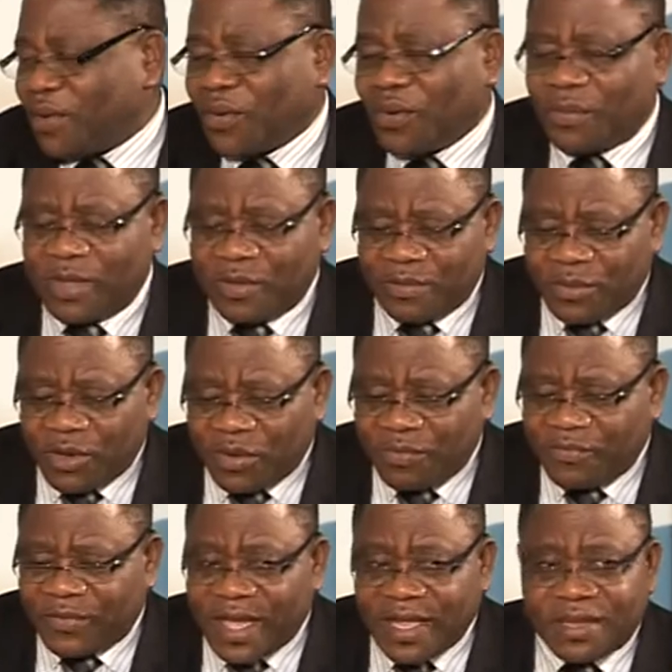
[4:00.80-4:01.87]
may not
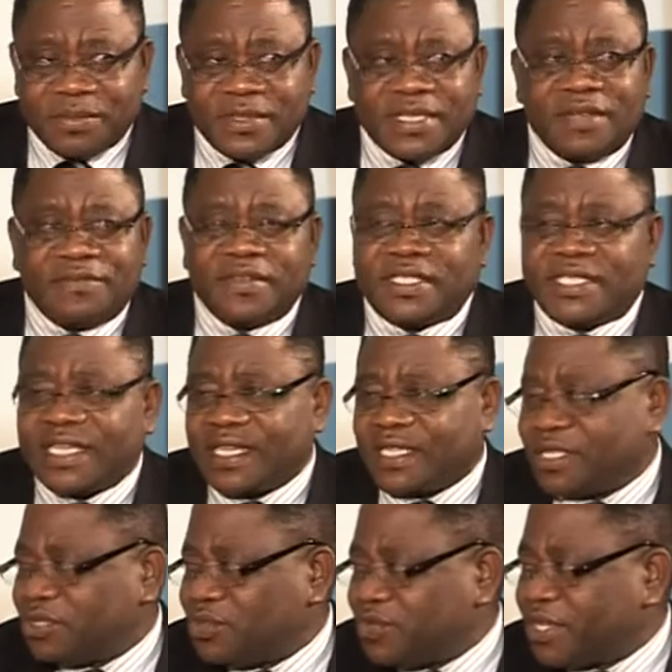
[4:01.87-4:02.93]
find himself in such a
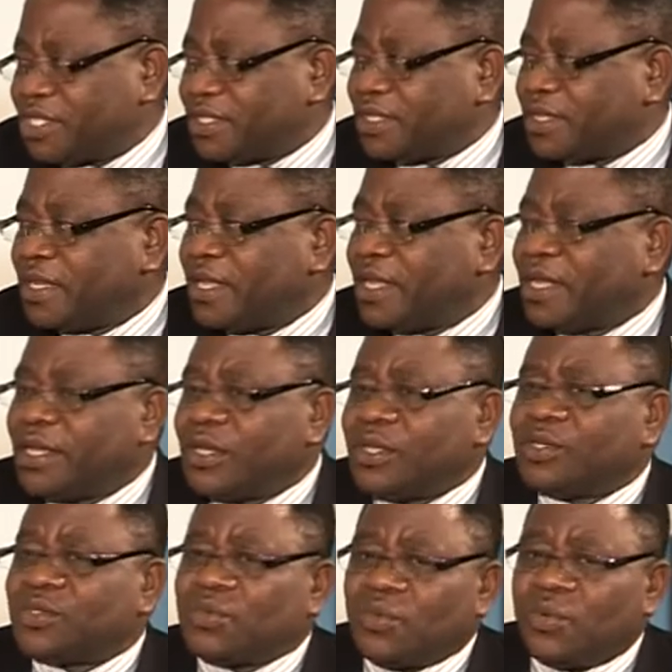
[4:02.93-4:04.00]
situation.
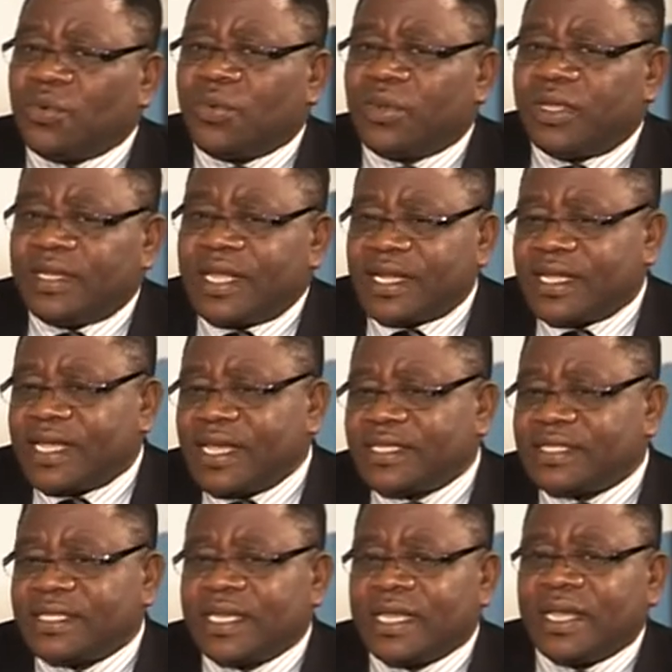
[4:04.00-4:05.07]
So in that case,
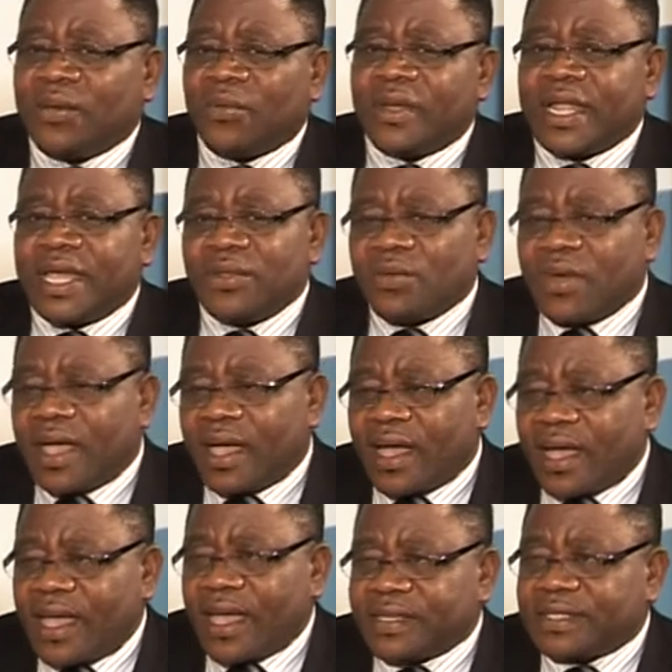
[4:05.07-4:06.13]
whether you are
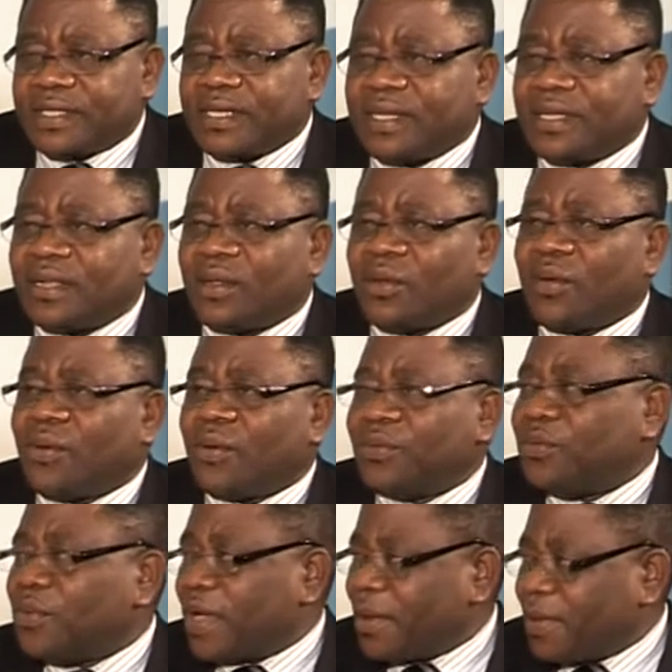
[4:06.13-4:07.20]
a single or you
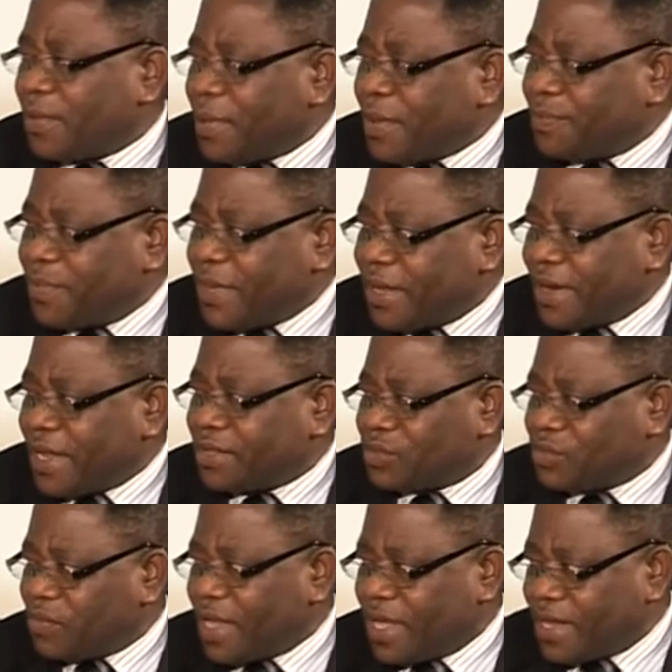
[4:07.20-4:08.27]
are parents
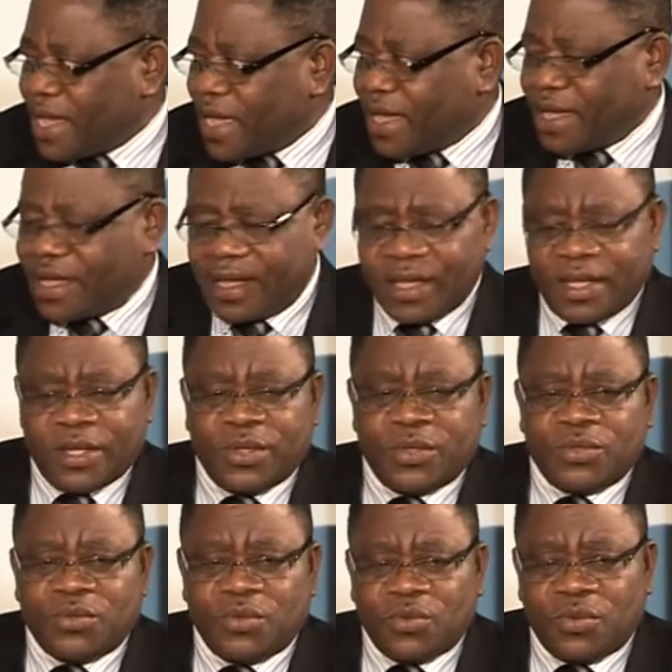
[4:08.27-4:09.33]
together,
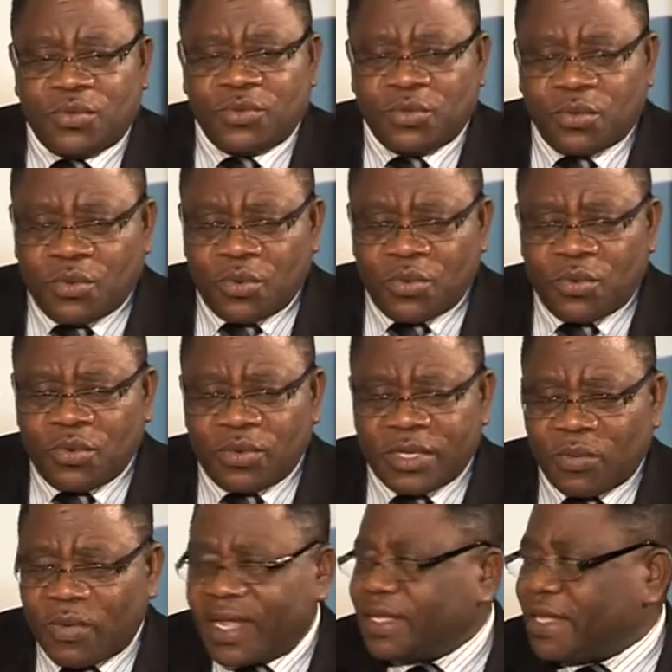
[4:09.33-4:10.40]
you the
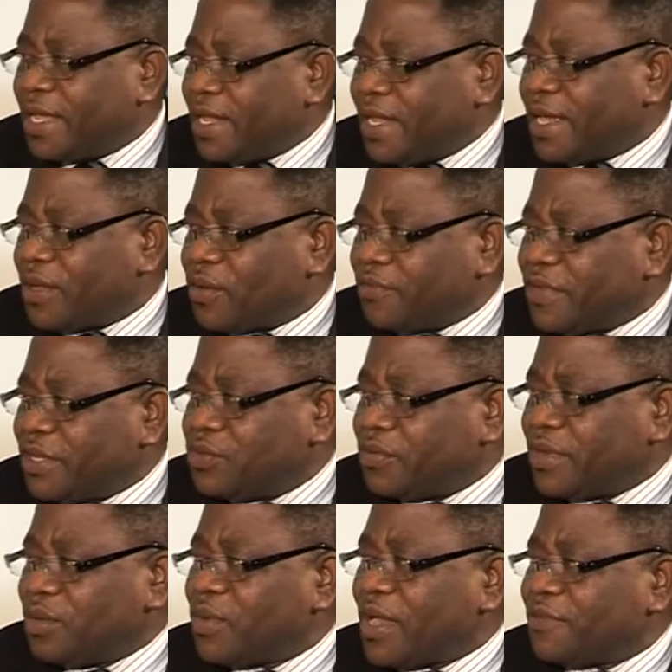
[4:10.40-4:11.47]
one taking care of the children, you
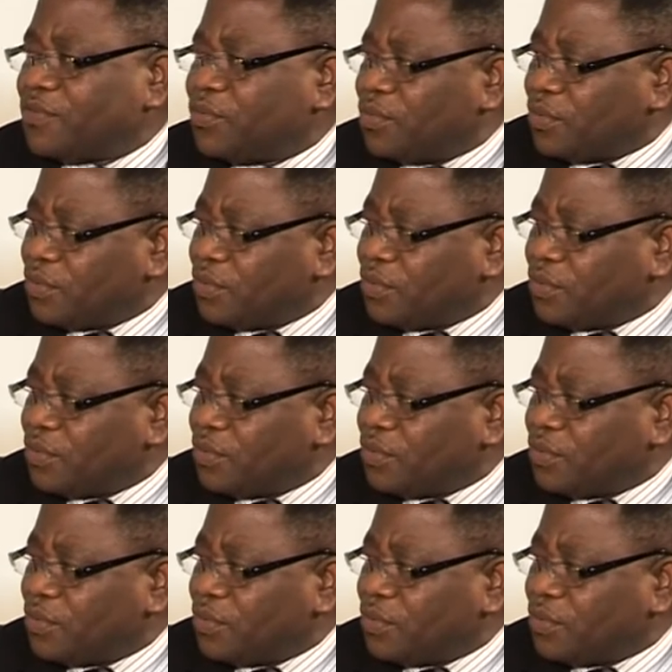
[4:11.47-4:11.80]
have to